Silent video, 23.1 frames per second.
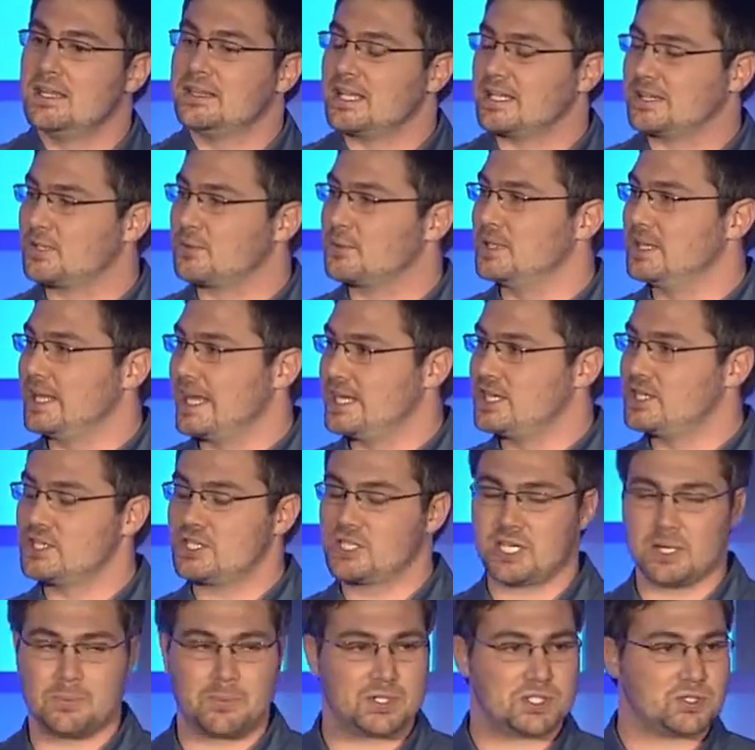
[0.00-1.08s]
that the
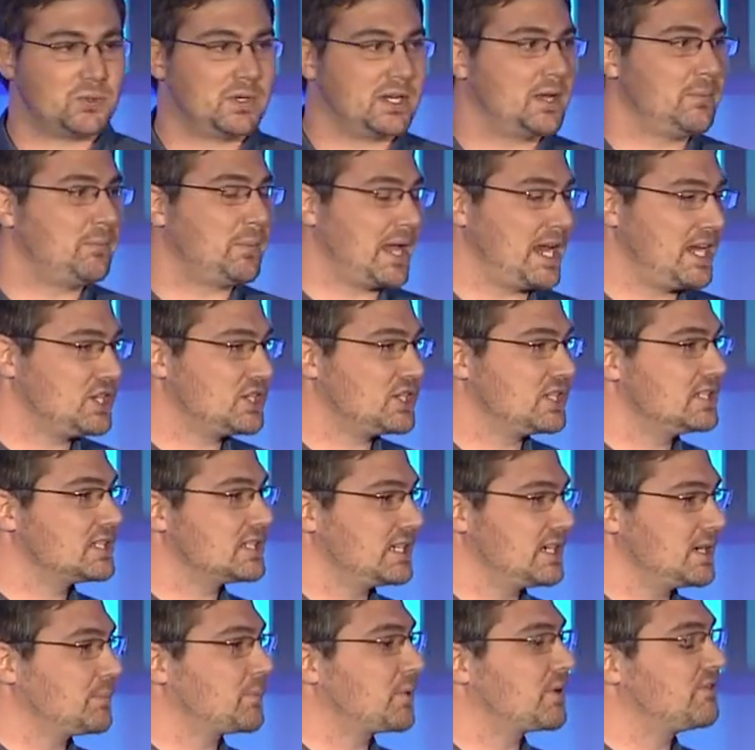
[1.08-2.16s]
relationship between a patient
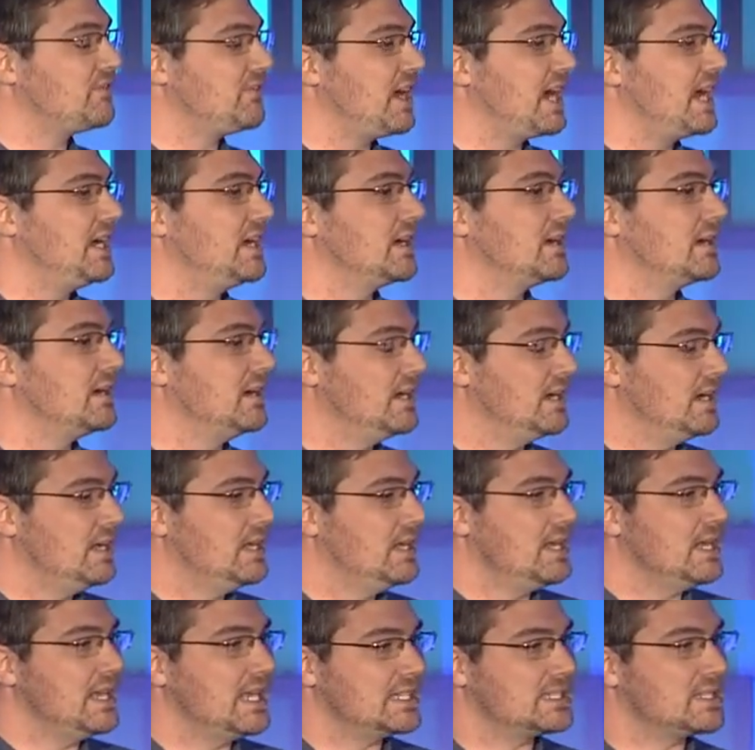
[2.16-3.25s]
and a provider
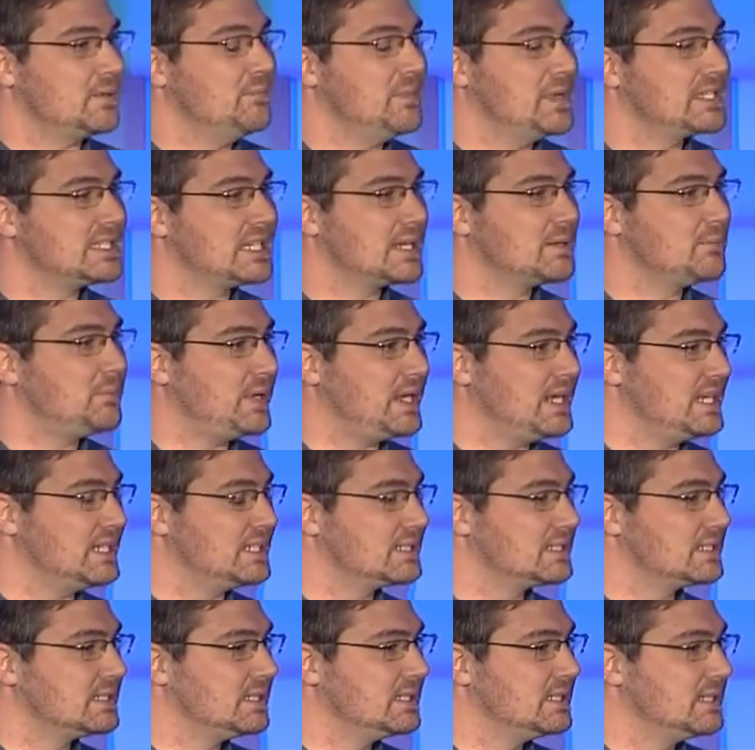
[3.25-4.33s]
is a missing
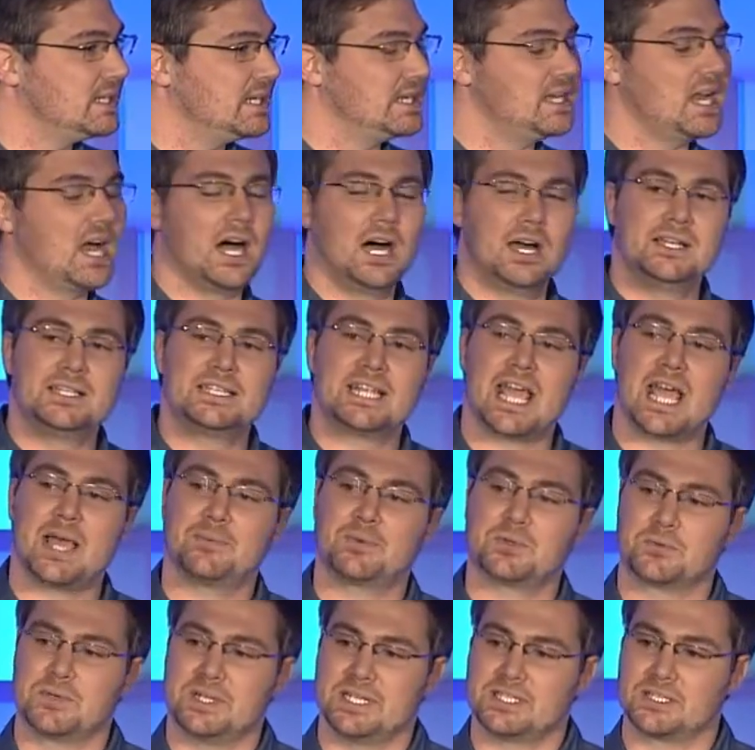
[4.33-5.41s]
piece, an
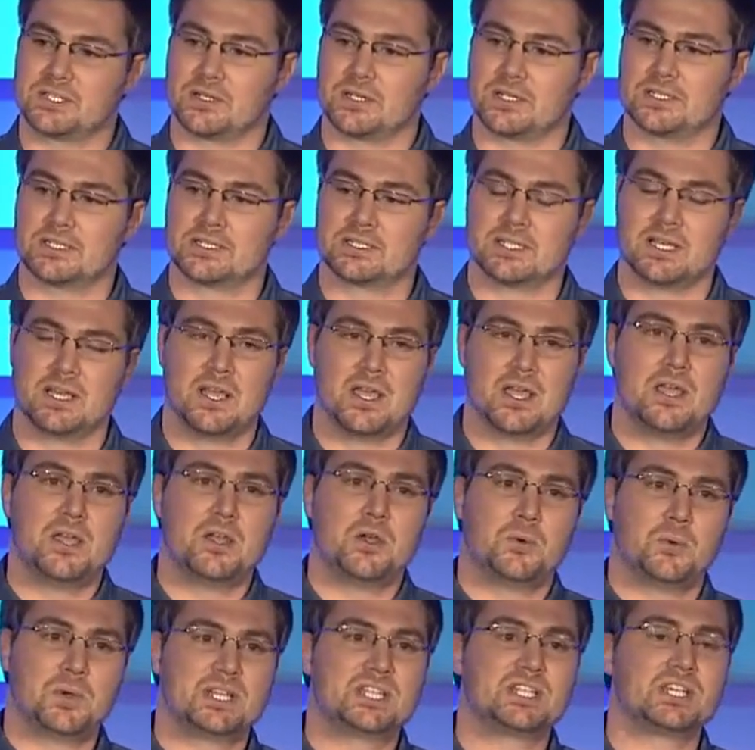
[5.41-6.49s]
untapped resource,
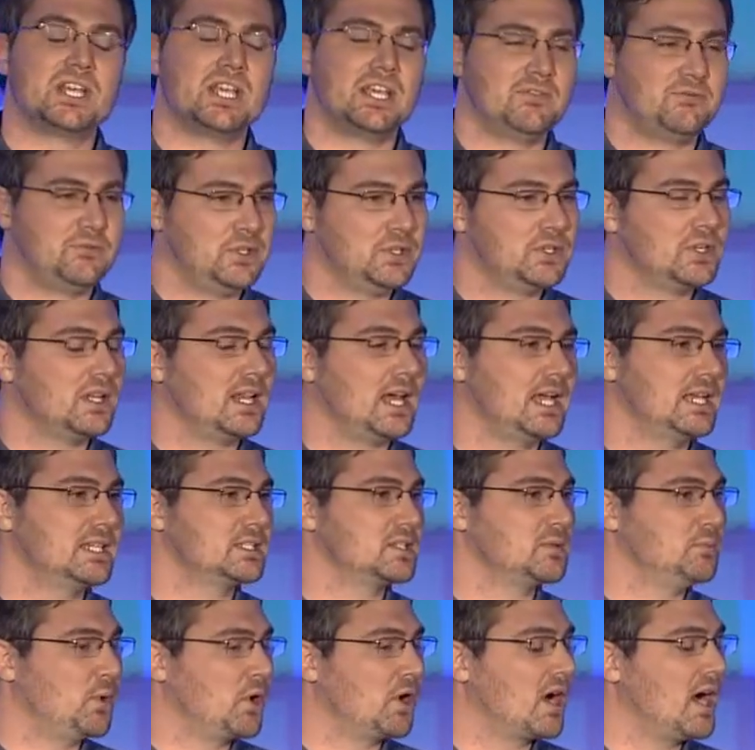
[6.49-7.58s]
which, if
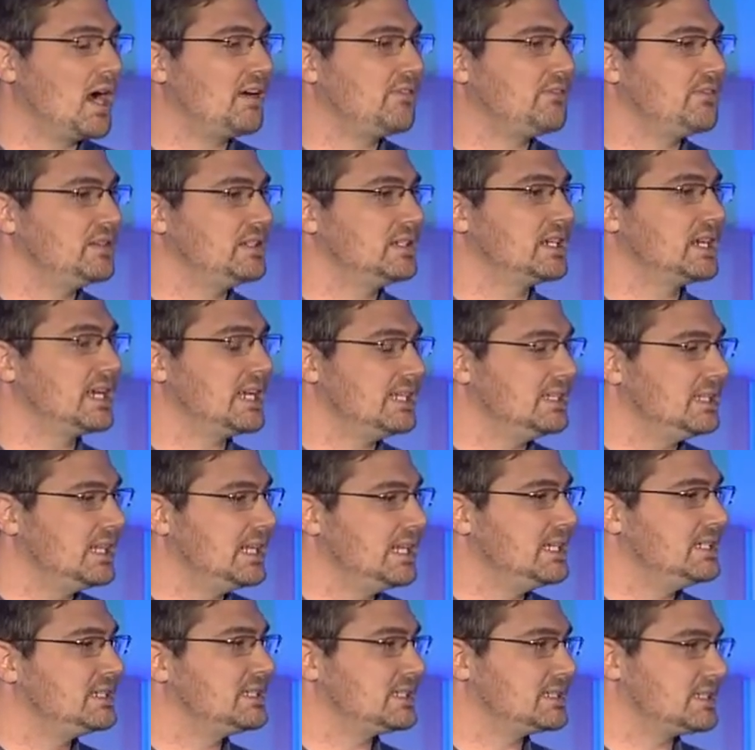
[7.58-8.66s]
utilized more often, can
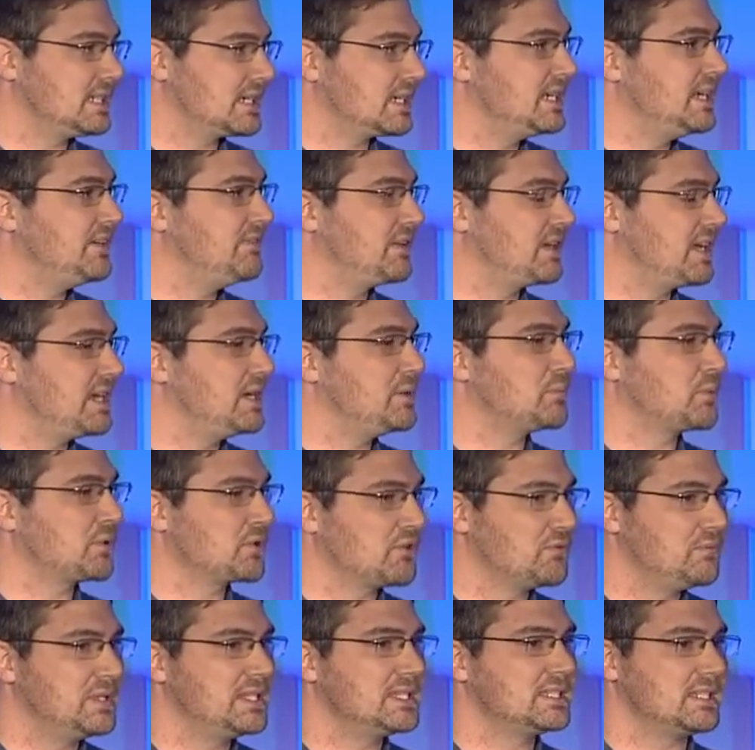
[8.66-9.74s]
lead to significant
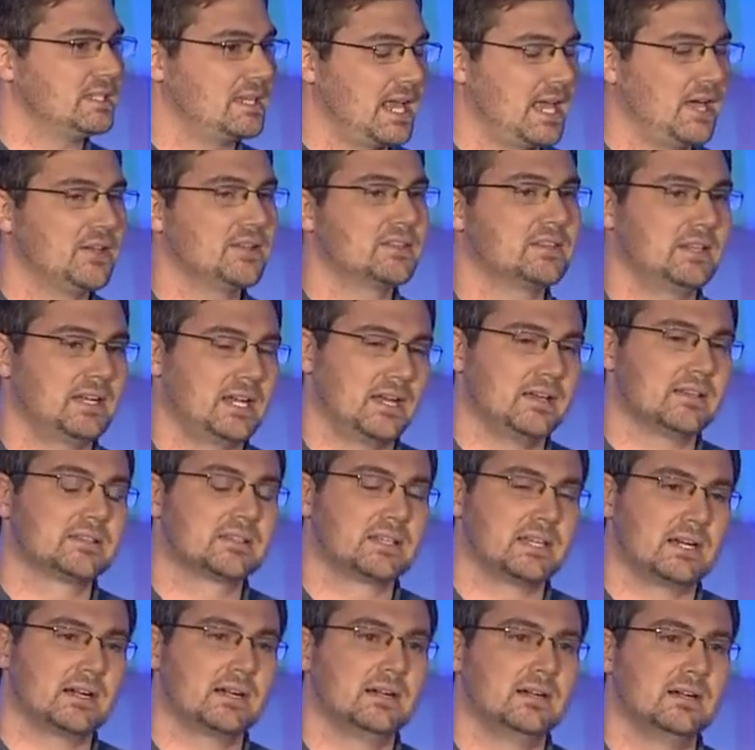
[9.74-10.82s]
improvements in health and
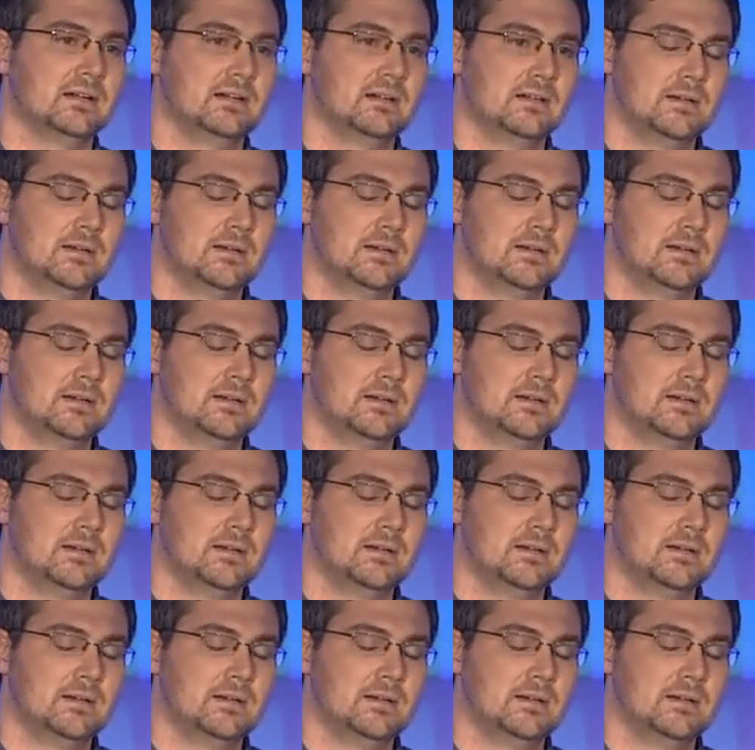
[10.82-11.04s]
healthcare.